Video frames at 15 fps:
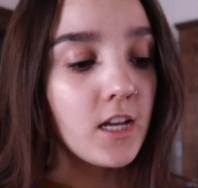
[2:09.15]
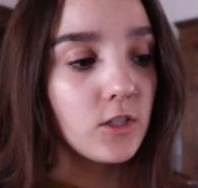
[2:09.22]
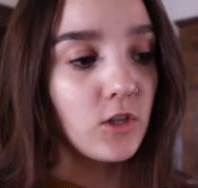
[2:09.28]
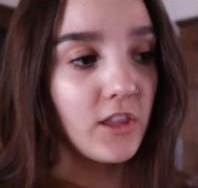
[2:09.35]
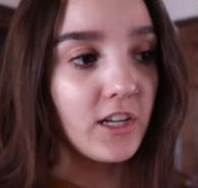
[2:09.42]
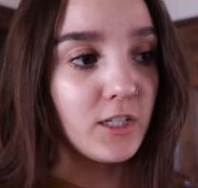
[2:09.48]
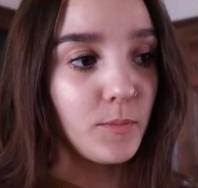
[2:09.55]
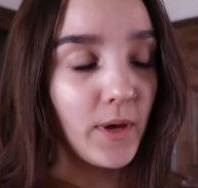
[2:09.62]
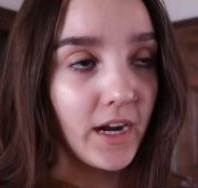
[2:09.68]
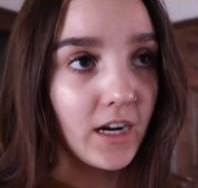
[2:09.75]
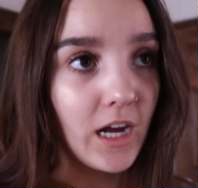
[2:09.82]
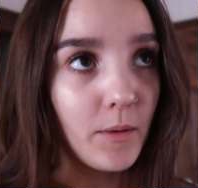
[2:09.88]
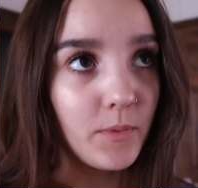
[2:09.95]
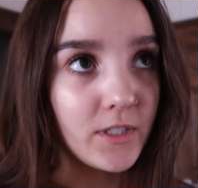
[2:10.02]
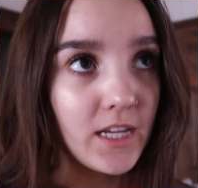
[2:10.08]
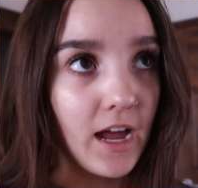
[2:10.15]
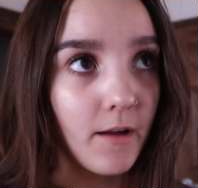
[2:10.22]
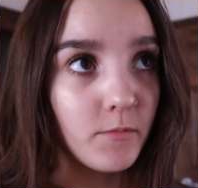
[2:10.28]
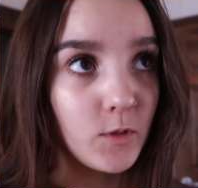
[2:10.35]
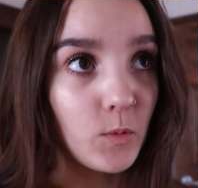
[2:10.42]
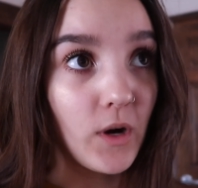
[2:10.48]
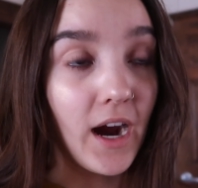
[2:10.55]
So there's been a couple
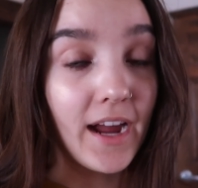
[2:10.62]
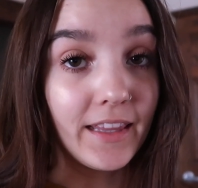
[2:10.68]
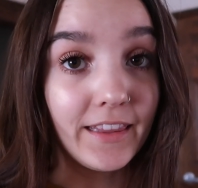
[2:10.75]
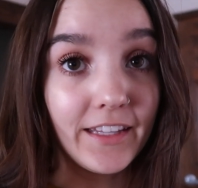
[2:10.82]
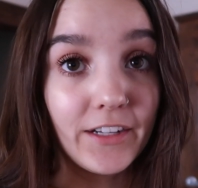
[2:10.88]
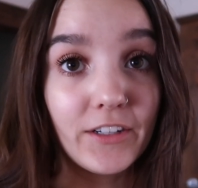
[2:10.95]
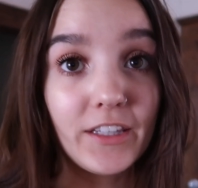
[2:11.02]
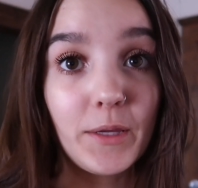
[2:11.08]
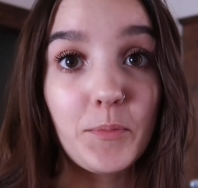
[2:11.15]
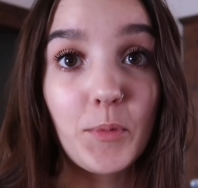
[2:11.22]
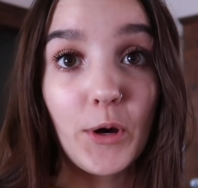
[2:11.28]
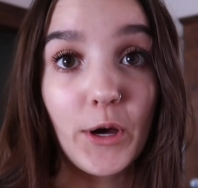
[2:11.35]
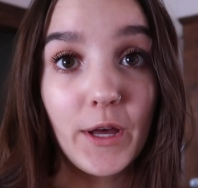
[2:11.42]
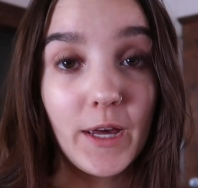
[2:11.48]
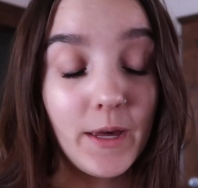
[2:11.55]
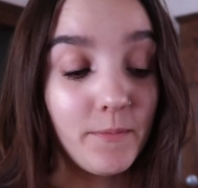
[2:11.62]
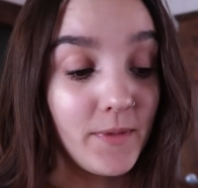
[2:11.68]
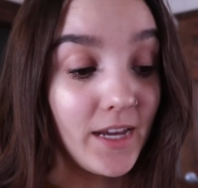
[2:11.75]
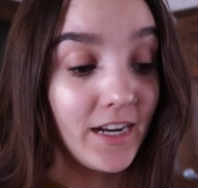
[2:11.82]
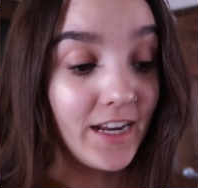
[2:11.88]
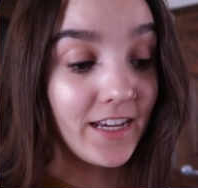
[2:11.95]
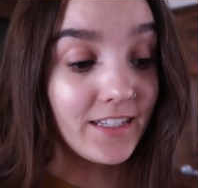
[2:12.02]
times where I literally put him
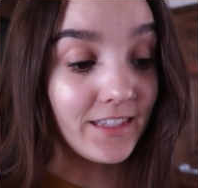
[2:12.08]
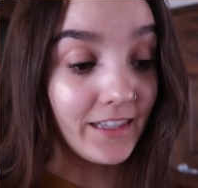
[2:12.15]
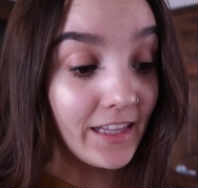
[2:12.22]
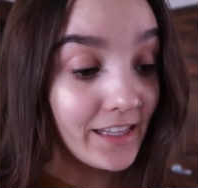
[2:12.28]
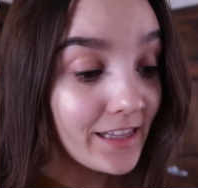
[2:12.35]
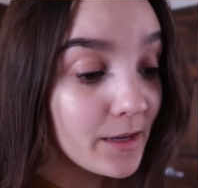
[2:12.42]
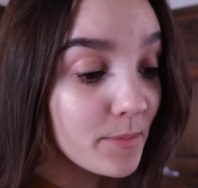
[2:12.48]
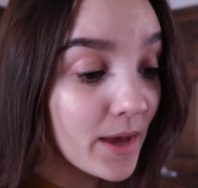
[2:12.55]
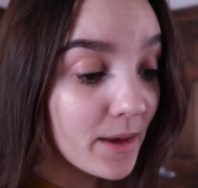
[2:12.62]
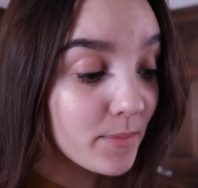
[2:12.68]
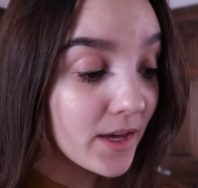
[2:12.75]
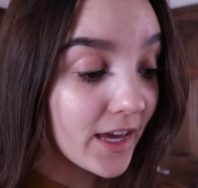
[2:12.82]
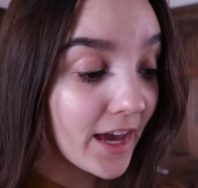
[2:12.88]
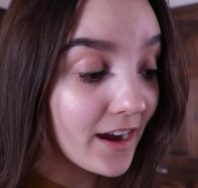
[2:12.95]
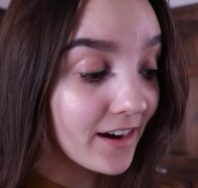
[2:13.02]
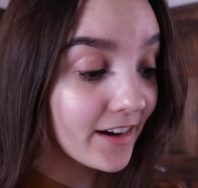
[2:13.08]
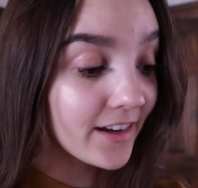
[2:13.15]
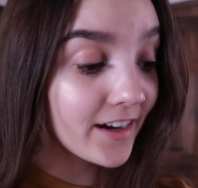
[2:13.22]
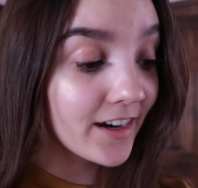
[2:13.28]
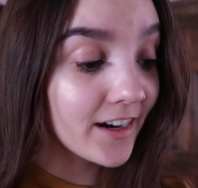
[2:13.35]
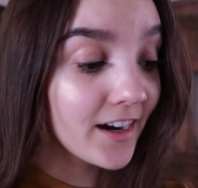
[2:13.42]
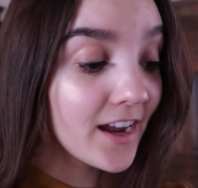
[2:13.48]
in his Lillebaby
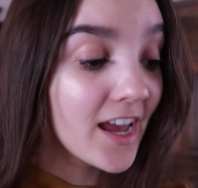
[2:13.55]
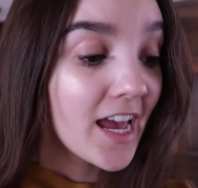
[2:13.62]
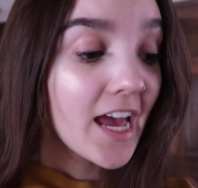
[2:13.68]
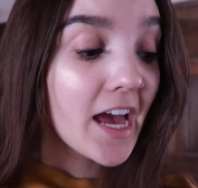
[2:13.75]
carrier